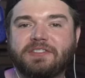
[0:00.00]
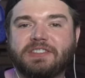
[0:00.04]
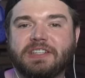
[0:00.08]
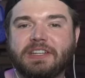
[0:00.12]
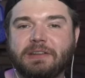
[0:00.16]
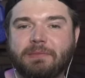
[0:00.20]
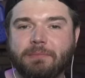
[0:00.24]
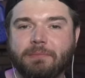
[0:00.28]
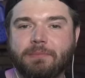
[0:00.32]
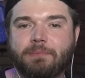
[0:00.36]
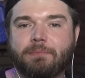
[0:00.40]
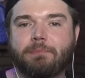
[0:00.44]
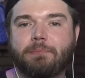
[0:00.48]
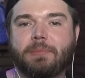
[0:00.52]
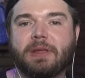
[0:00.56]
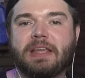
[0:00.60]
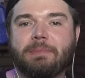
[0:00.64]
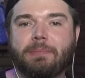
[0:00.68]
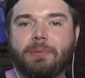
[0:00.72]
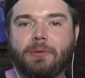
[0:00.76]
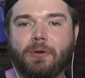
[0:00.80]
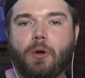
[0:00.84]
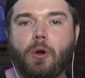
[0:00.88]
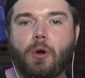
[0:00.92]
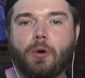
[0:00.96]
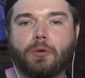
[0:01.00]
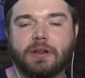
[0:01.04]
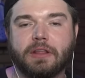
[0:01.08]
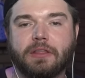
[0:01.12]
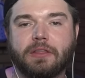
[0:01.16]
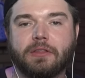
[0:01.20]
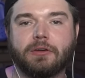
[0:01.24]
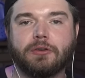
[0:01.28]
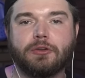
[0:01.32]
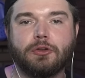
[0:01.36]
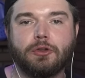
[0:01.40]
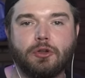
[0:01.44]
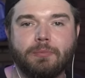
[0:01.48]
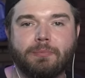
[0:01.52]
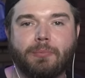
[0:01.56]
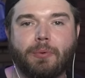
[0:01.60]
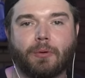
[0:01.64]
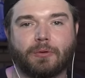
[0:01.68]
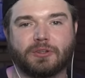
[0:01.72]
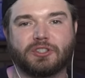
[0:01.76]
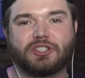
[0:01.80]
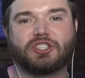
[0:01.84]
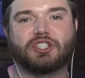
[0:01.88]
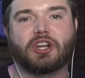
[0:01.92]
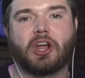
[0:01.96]
seen people holding their
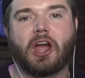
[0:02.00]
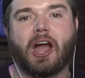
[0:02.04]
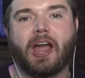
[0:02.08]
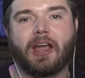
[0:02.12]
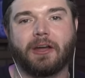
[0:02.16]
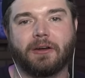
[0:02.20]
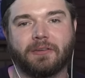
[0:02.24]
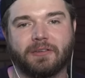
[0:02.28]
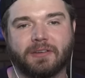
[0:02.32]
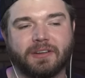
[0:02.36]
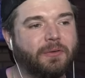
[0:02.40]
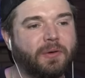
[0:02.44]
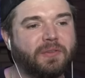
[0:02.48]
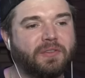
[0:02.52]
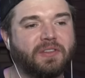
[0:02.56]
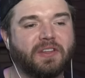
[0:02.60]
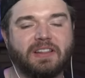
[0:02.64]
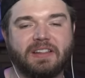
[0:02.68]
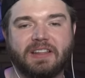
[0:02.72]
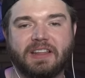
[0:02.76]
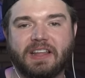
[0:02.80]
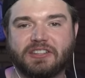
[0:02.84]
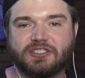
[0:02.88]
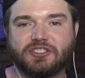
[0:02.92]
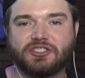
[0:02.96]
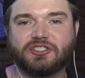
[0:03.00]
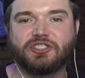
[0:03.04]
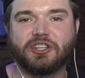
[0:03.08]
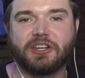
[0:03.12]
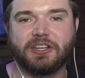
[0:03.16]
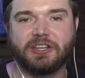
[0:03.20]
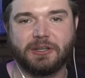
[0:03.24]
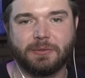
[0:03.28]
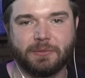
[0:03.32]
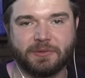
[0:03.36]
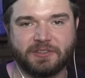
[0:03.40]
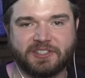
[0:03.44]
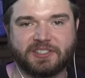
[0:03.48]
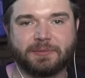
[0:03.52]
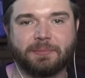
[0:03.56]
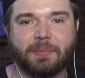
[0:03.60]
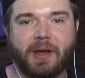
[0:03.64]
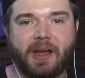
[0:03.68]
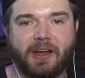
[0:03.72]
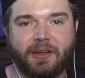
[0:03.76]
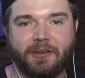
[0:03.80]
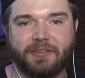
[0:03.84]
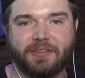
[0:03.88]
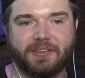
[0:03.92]
newborn child with a less genuine smile